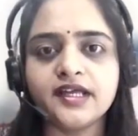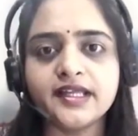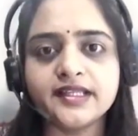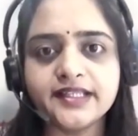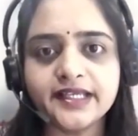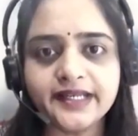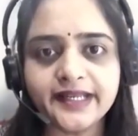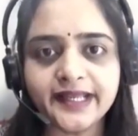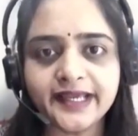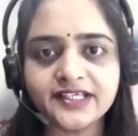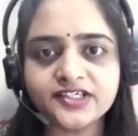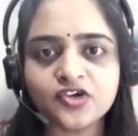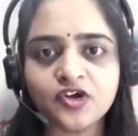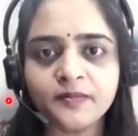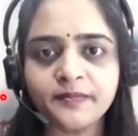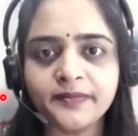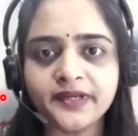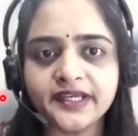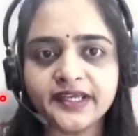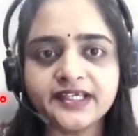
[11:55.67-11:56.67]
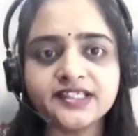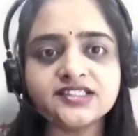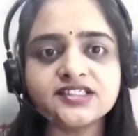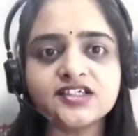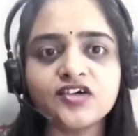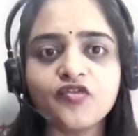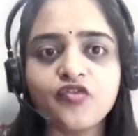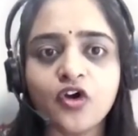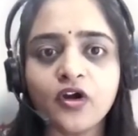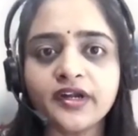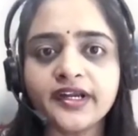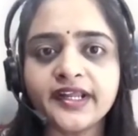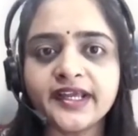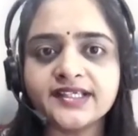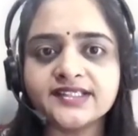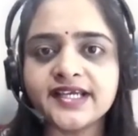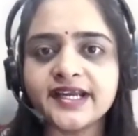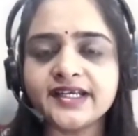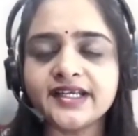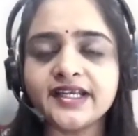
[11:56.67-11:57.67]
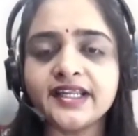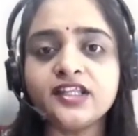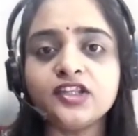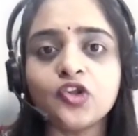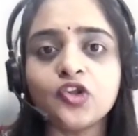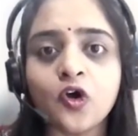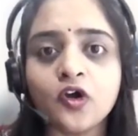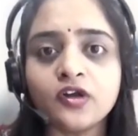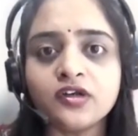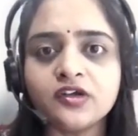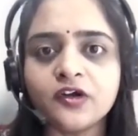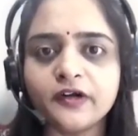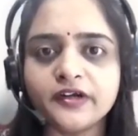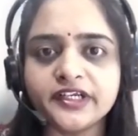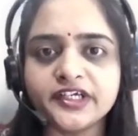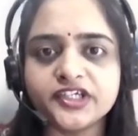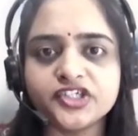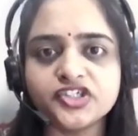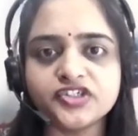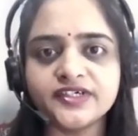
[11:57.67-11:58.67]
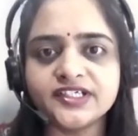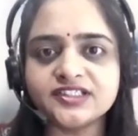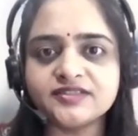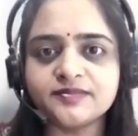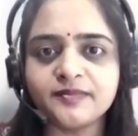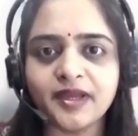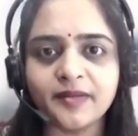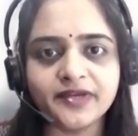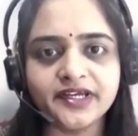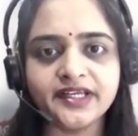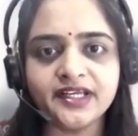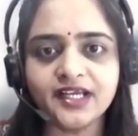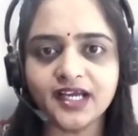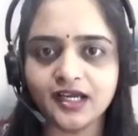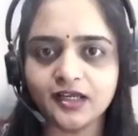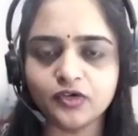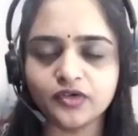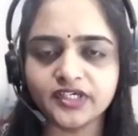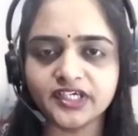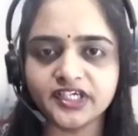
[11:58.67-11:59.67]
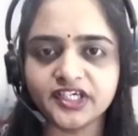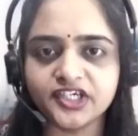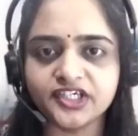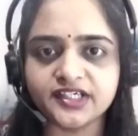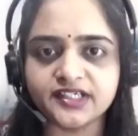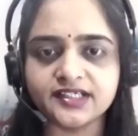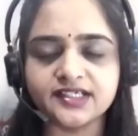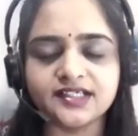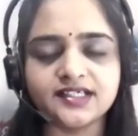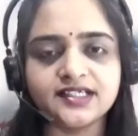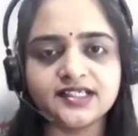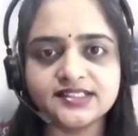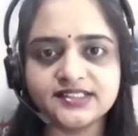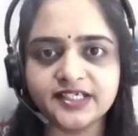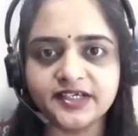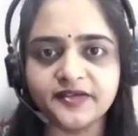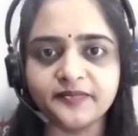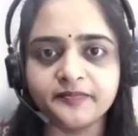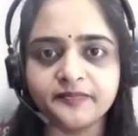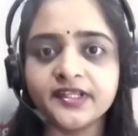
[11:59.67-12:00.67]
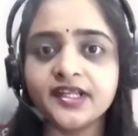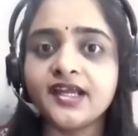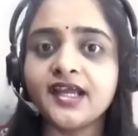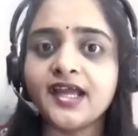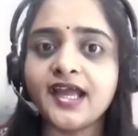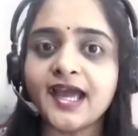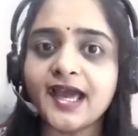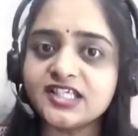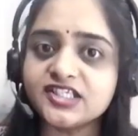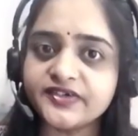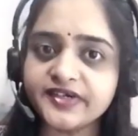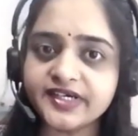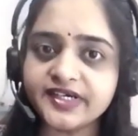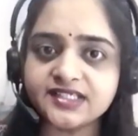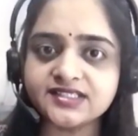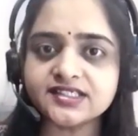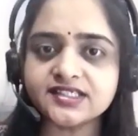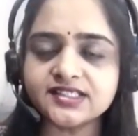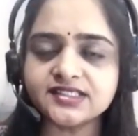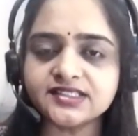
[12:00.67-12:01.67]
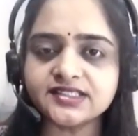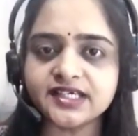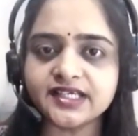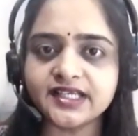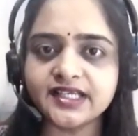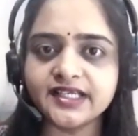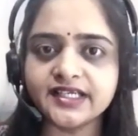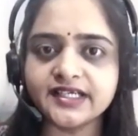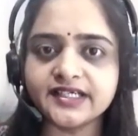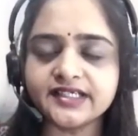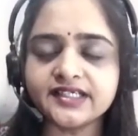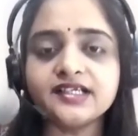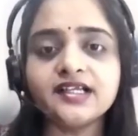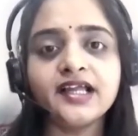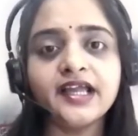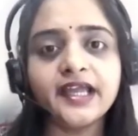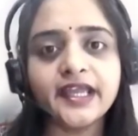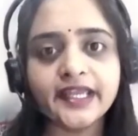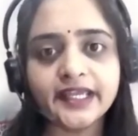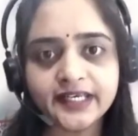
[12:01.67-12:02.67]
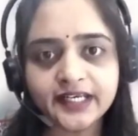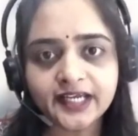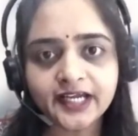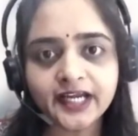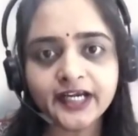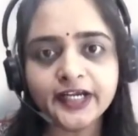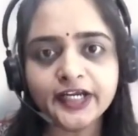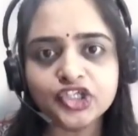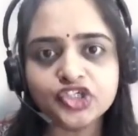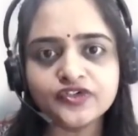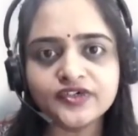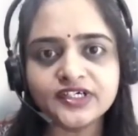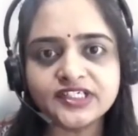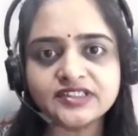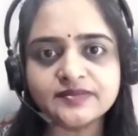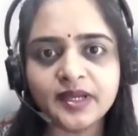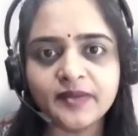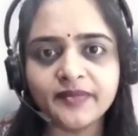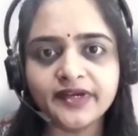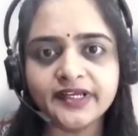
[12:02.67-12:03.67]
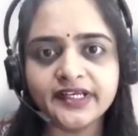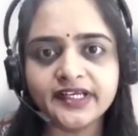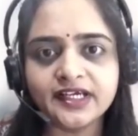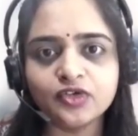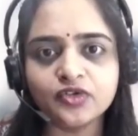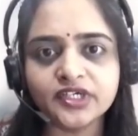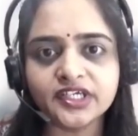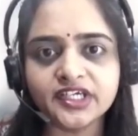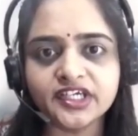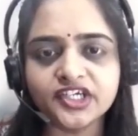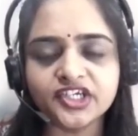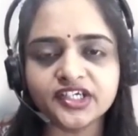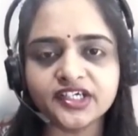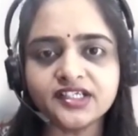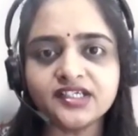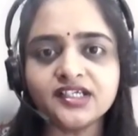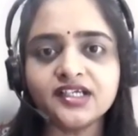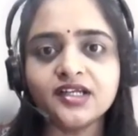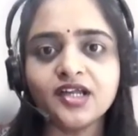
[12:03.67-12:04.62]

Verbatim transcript: The next topic is what exactly non-contiguous memory allocation. See, as we discussed earlier, in contiguous memory allocation,